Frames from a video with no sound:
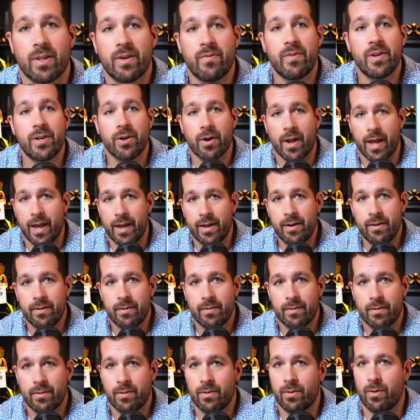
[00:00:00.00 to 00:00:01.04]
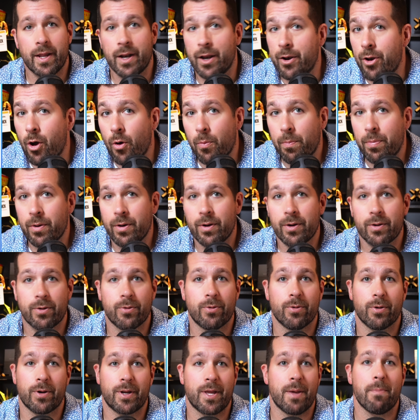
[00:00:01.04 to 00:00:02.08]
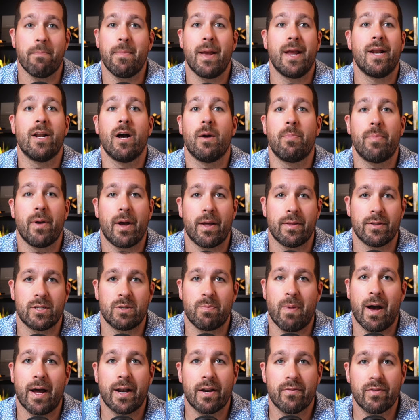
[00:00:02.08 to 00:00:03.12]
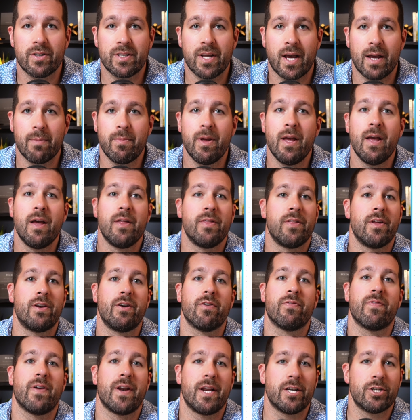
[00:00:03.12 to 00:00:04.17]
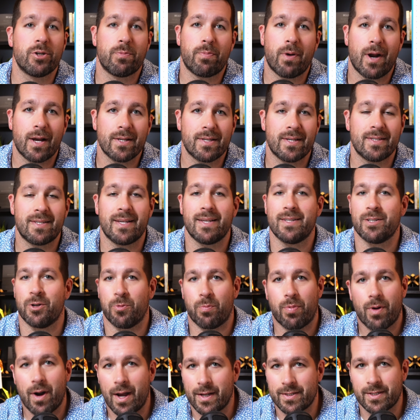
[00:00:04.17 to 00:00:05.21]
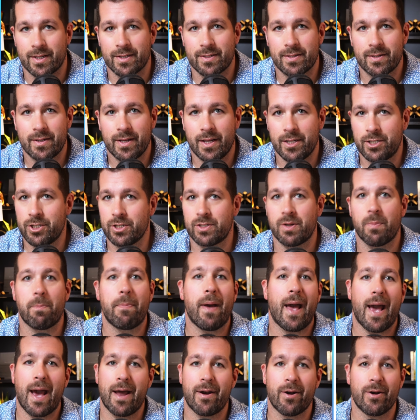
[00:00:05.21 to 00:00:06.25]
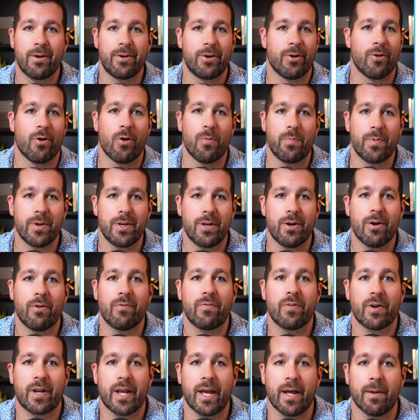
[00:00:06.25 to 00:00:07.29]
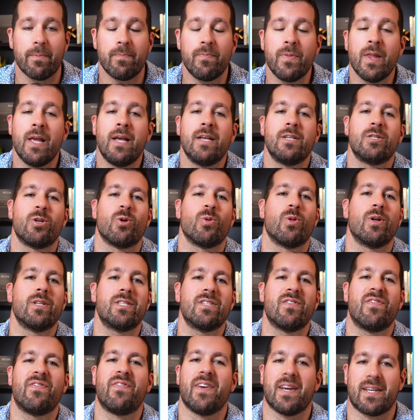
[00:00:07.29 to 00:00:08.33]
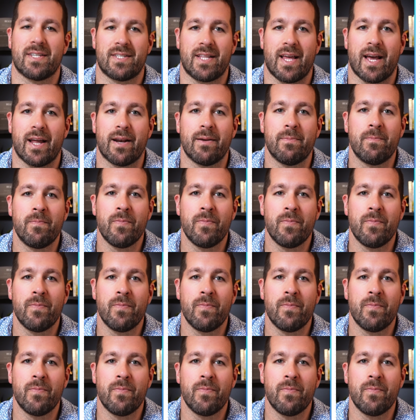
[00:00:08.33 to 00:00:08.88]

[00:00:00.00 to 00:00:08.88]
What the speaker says: live in your head, in a notebook, or get made up on the spot every time, then your financial process isn't a process. It's just a pattern you're hoping you don't forget. So let's fix that.